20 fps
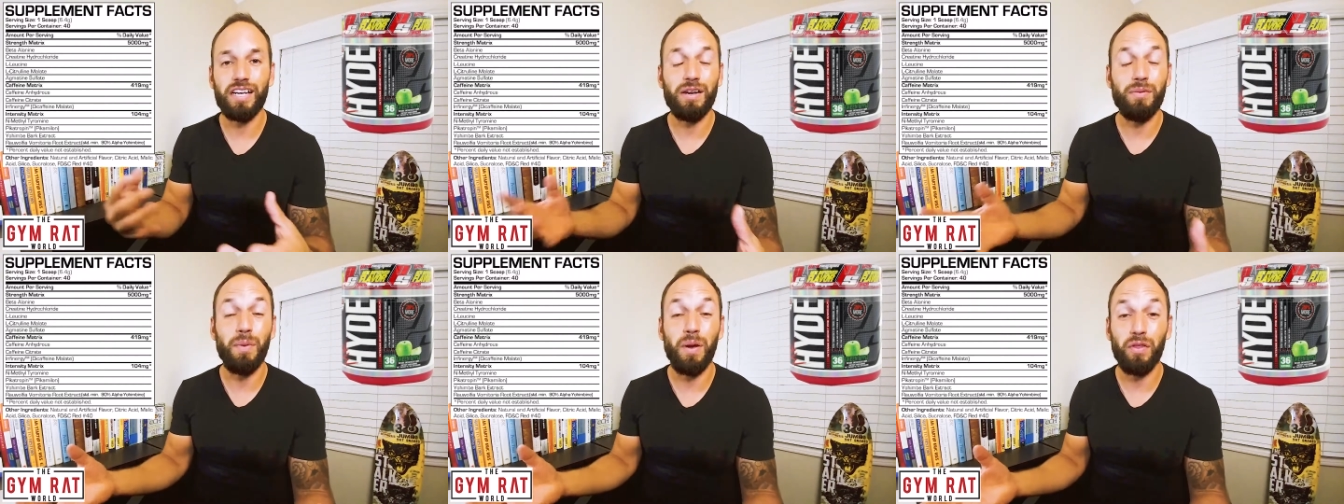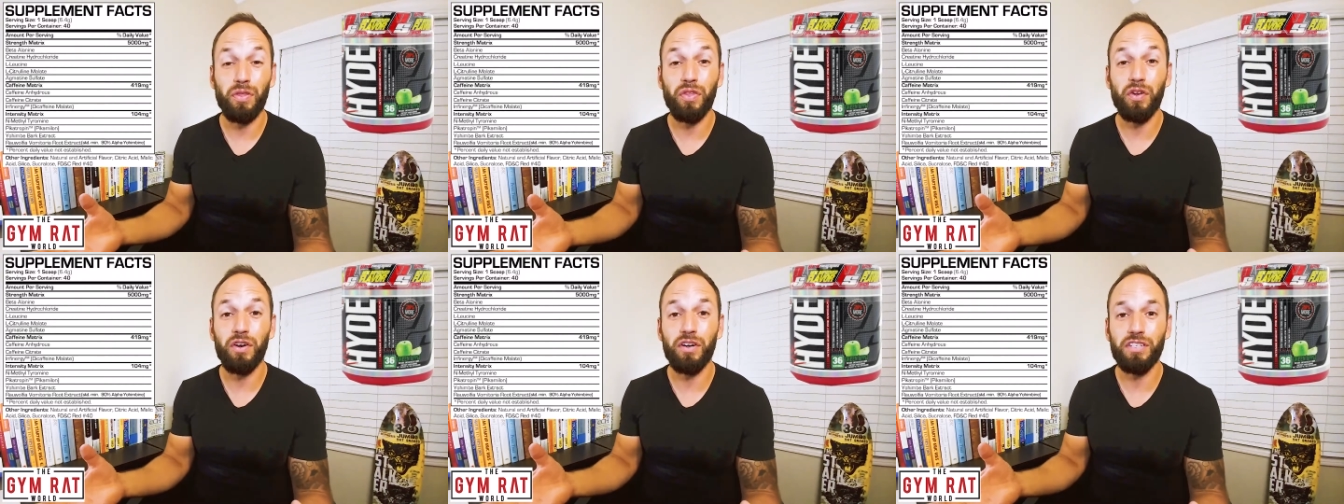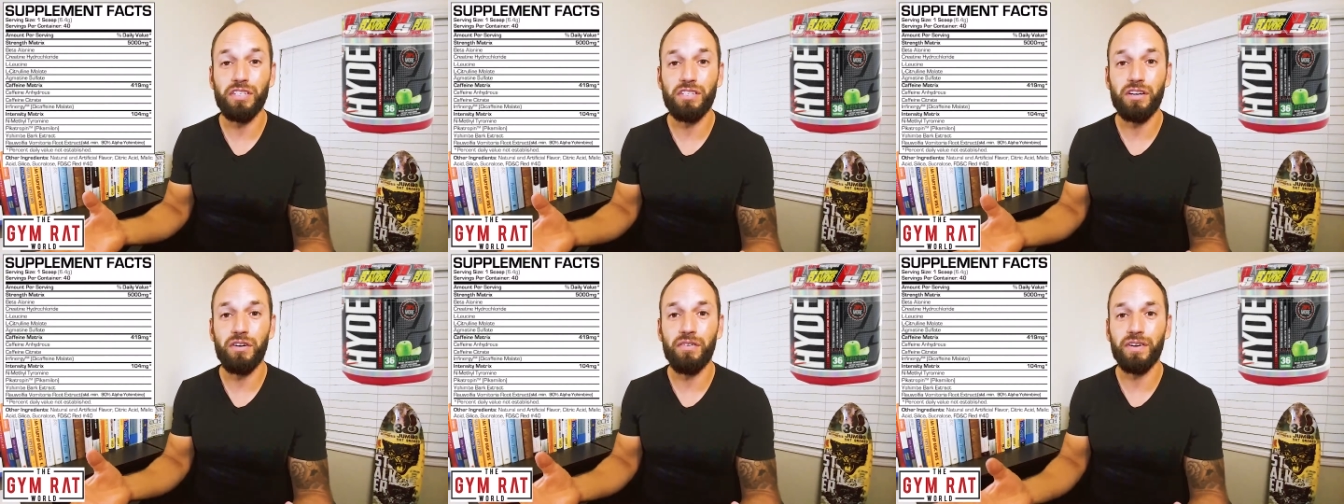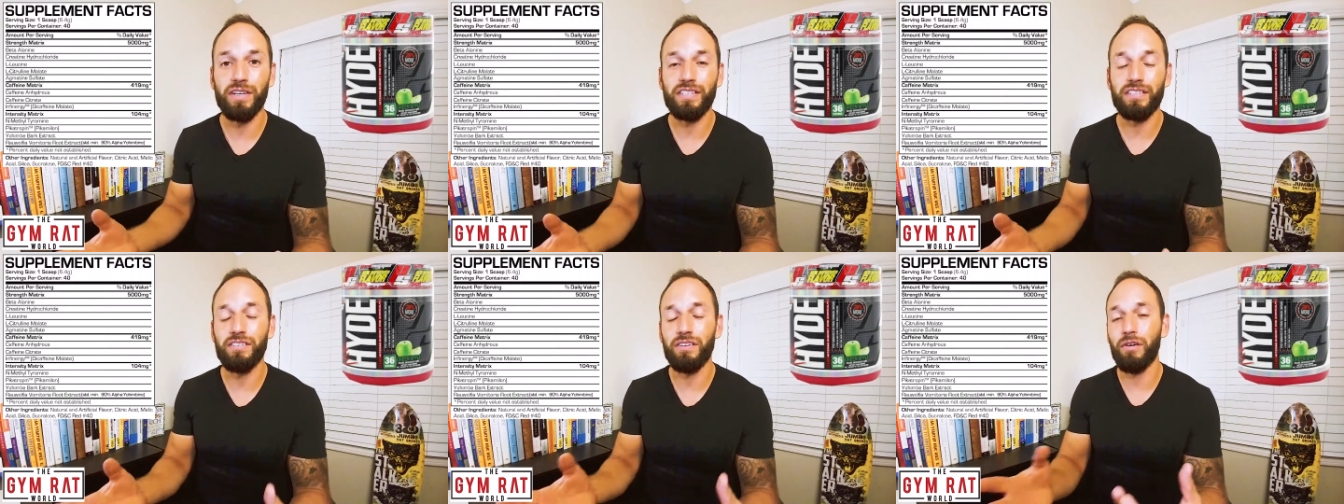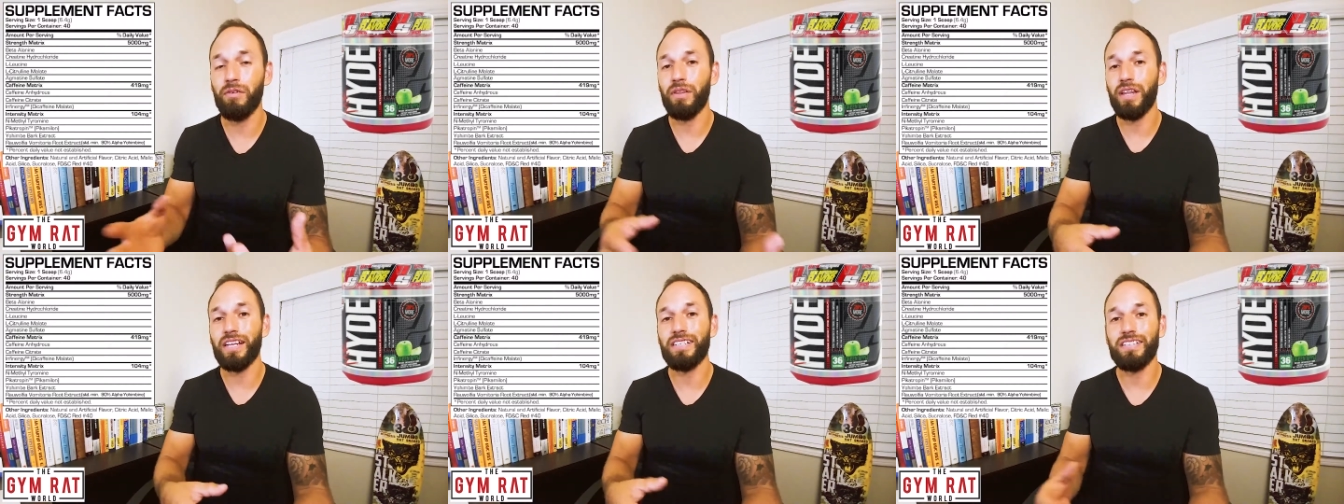You get about 30 servings,
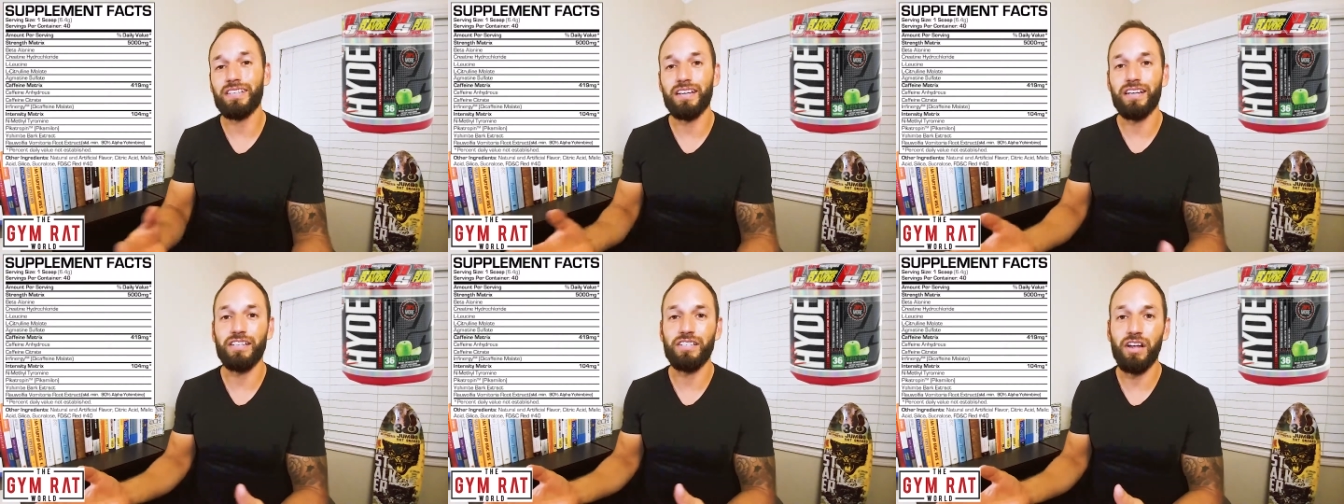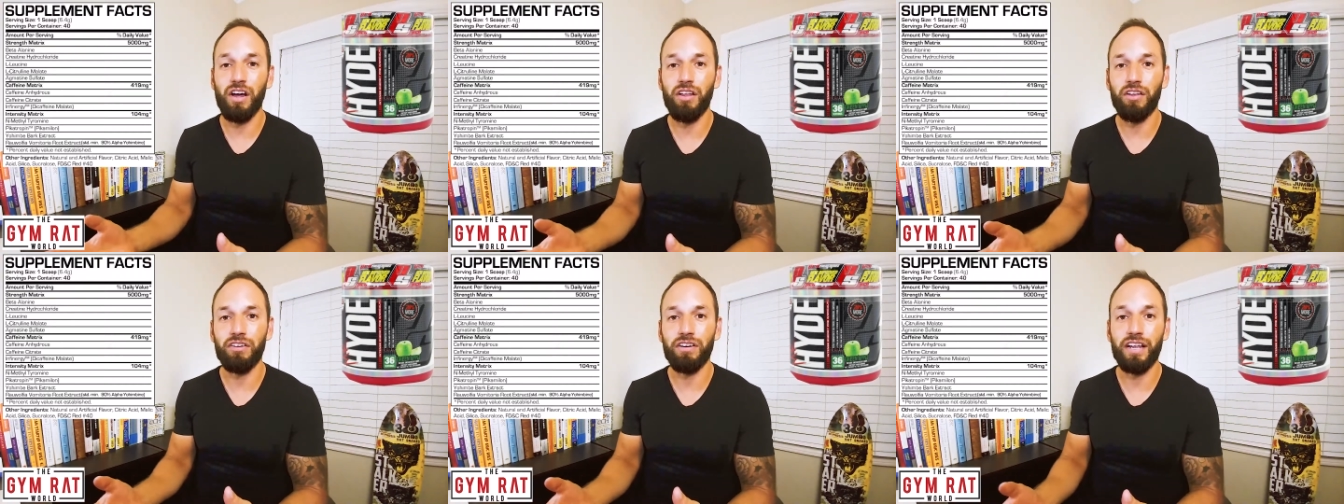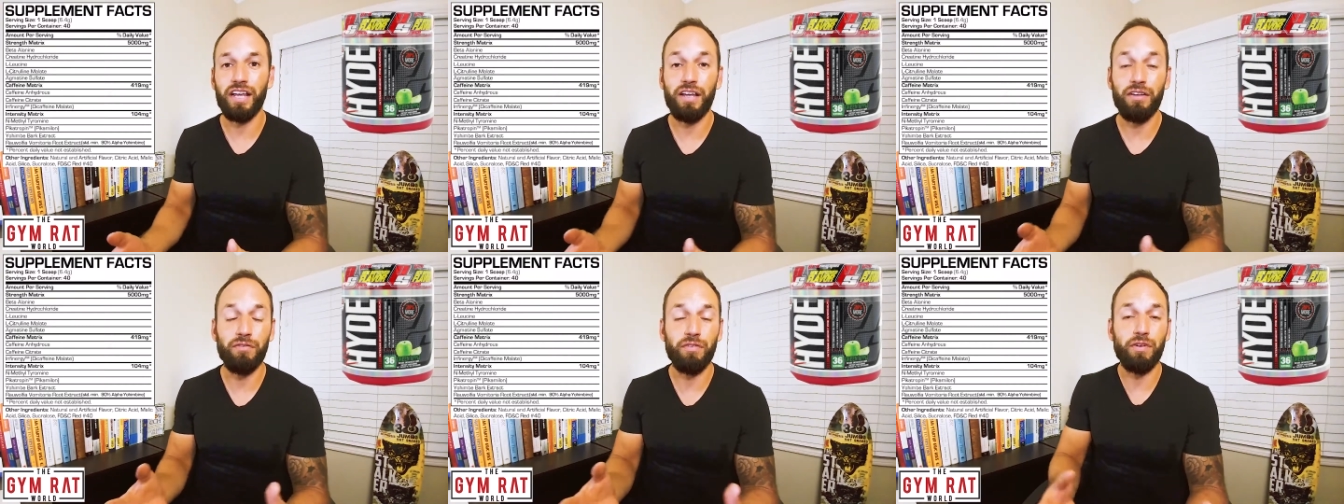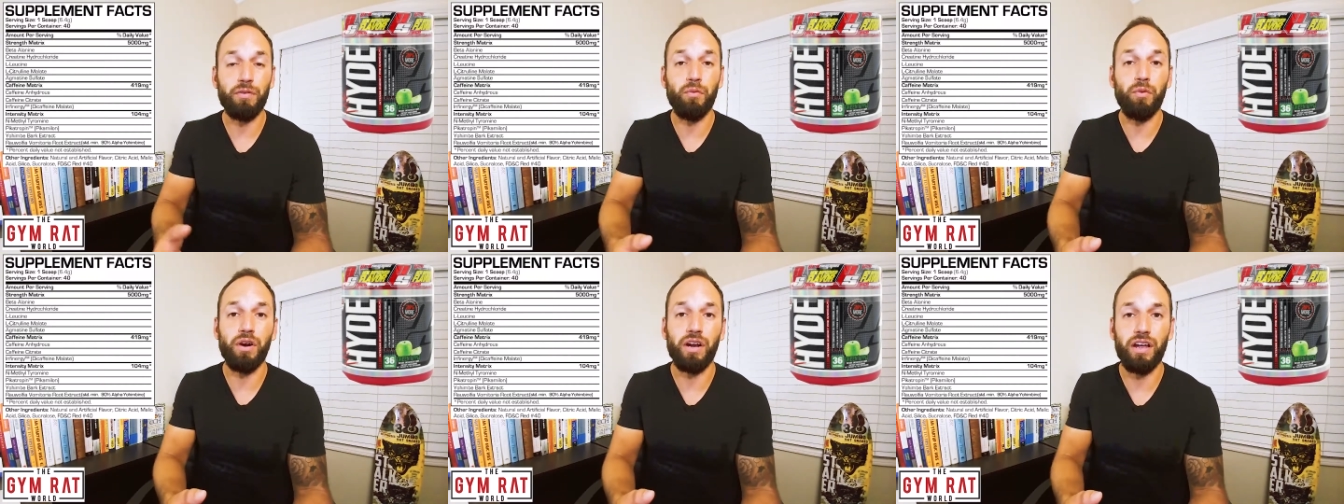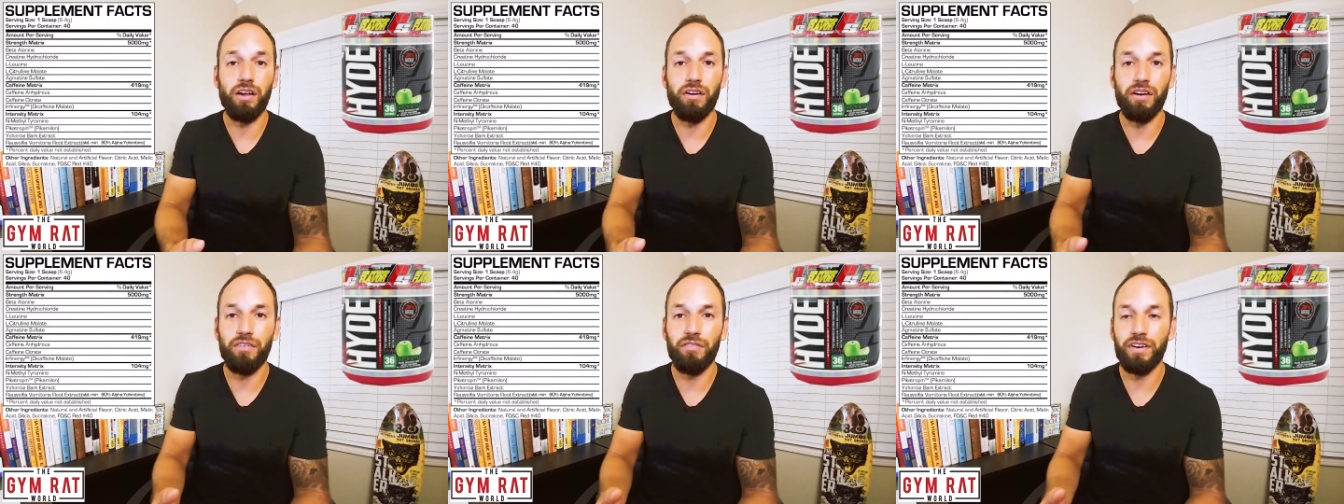so less than $1 a day if you
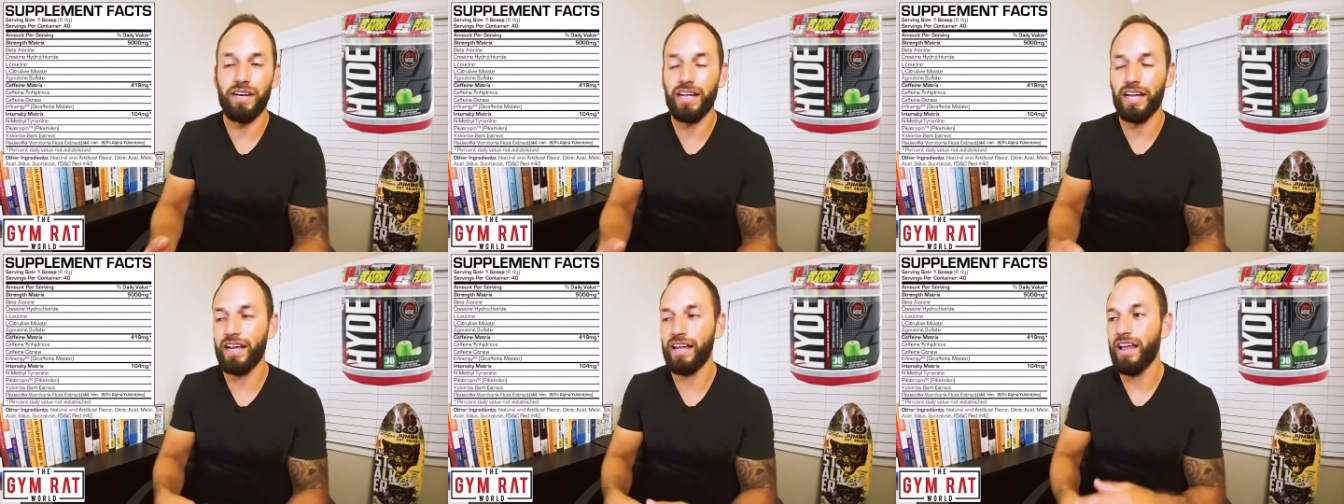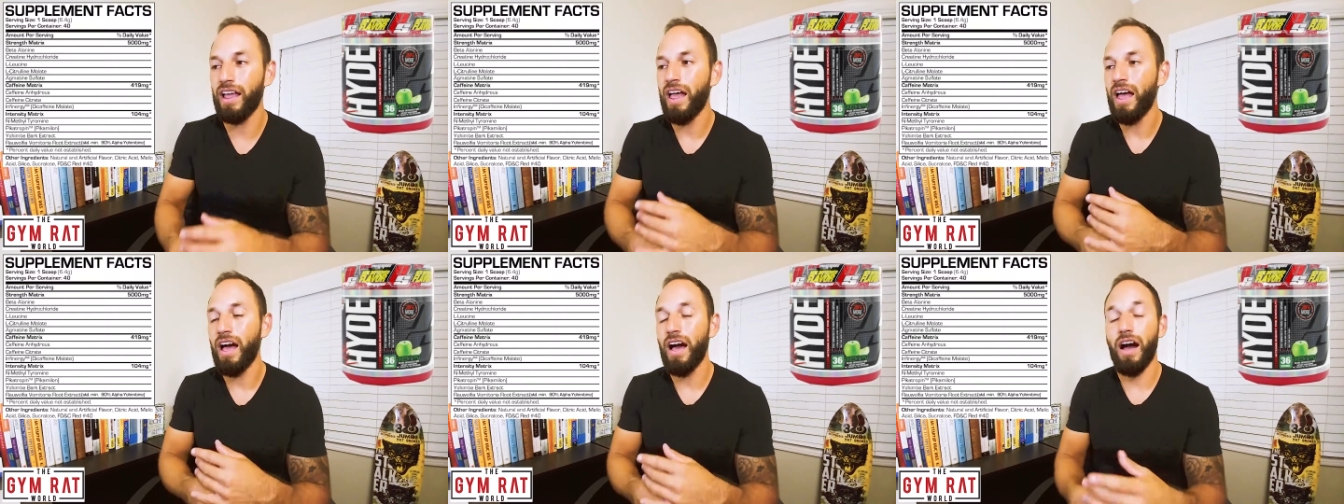work out every day.